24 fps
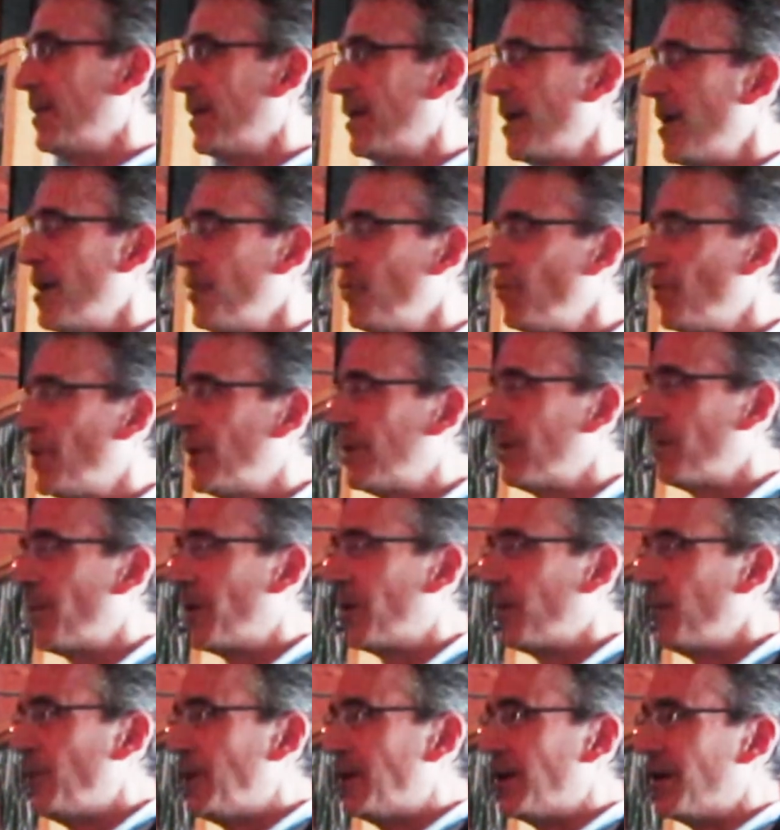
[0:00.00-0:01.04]
a contract
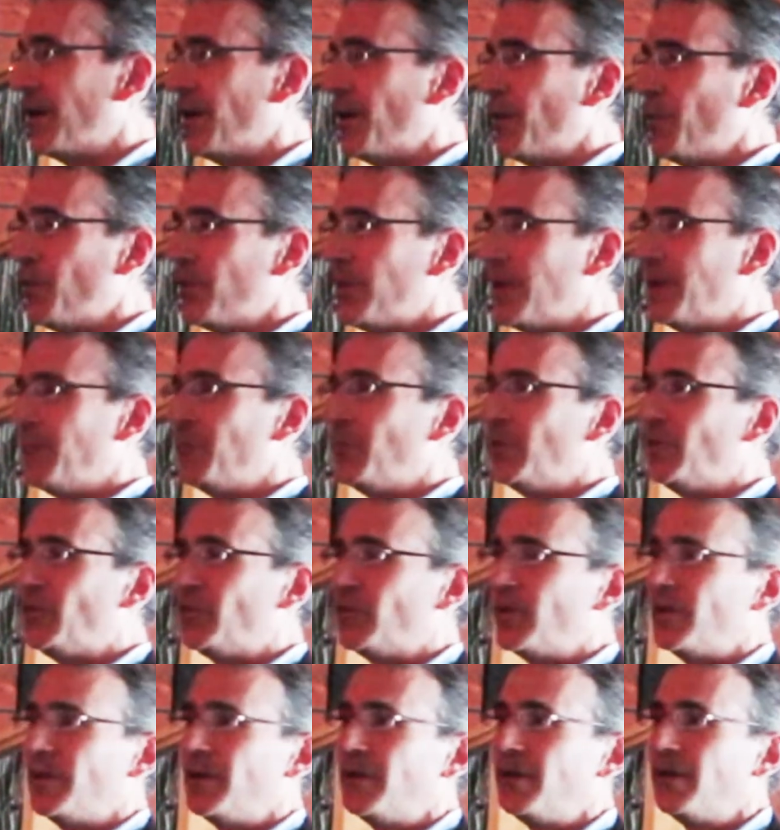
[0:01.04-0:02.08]
about a week ago with
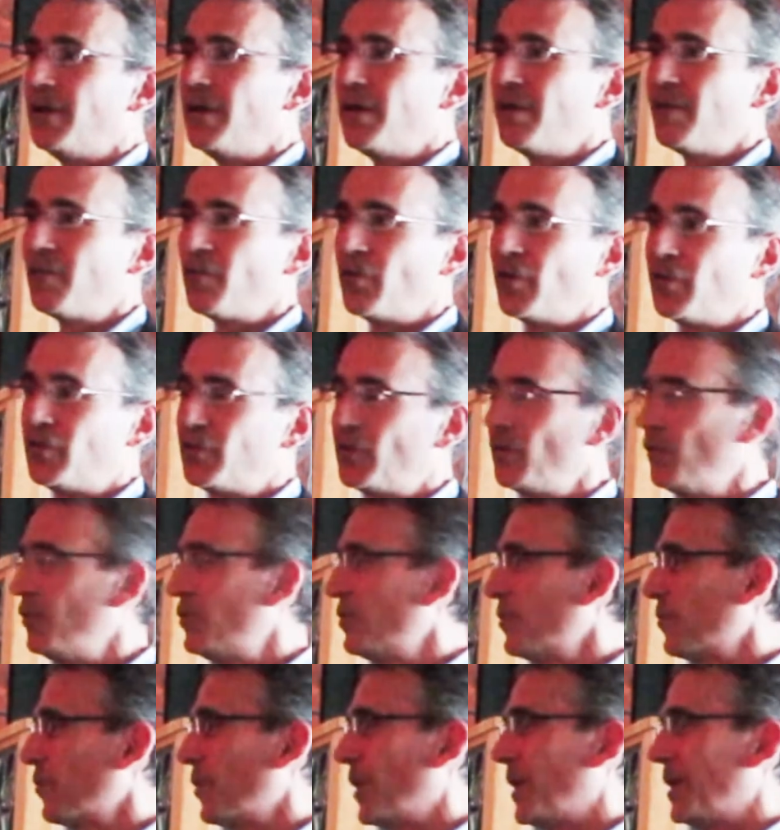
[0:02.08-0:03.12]
NBC for
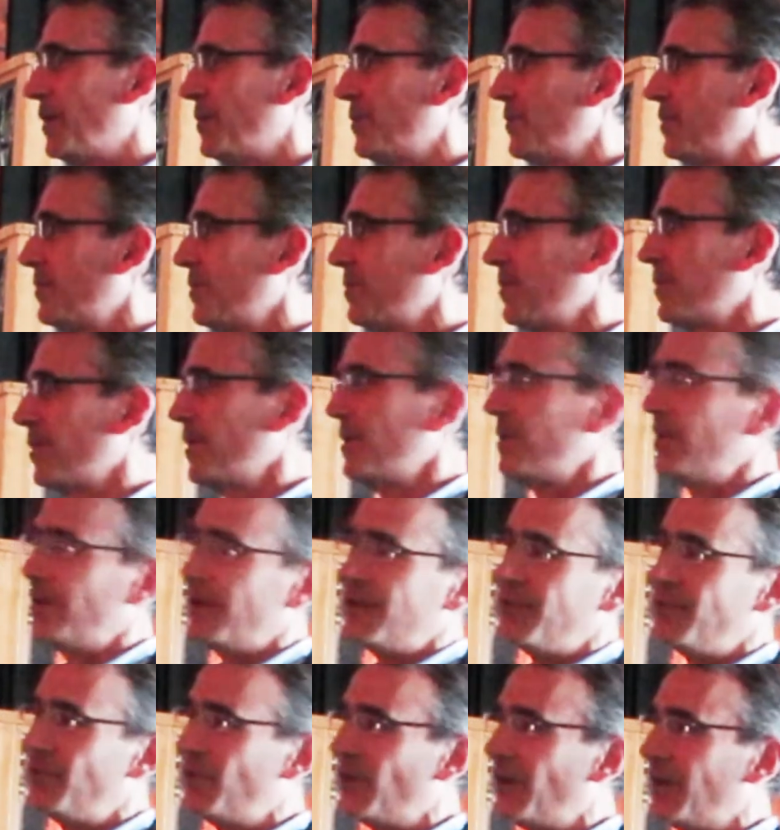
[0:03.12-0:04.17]
exclusive rights and
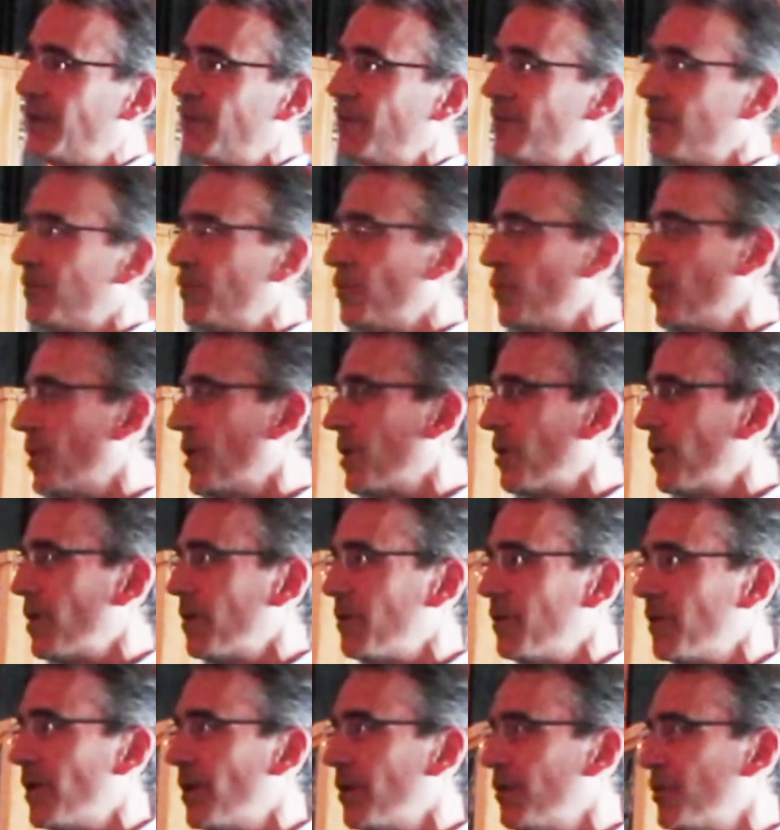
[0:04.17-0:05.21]
insights into our
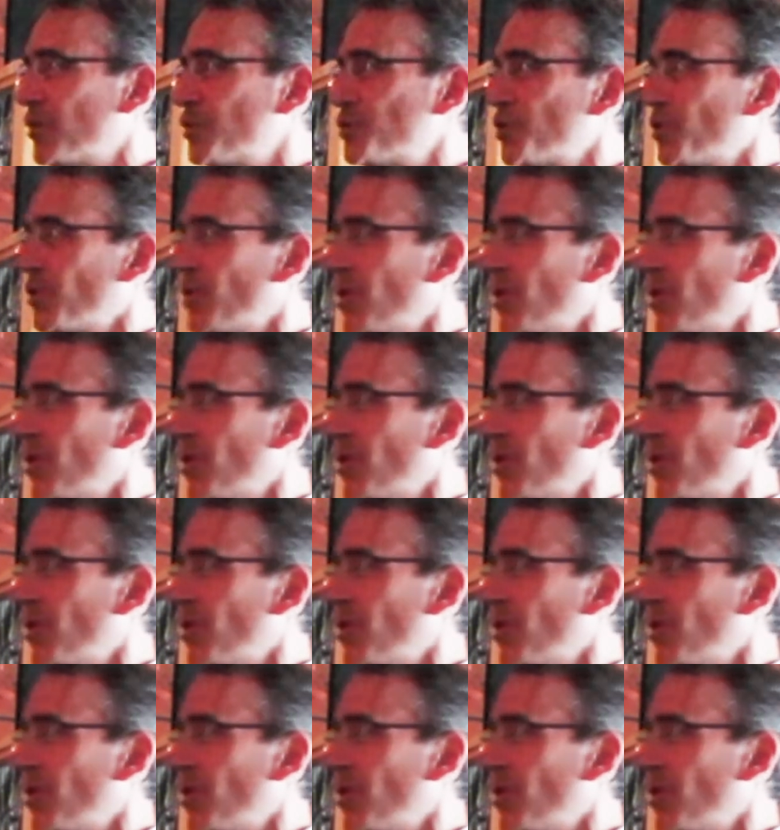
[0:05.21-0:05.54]
initial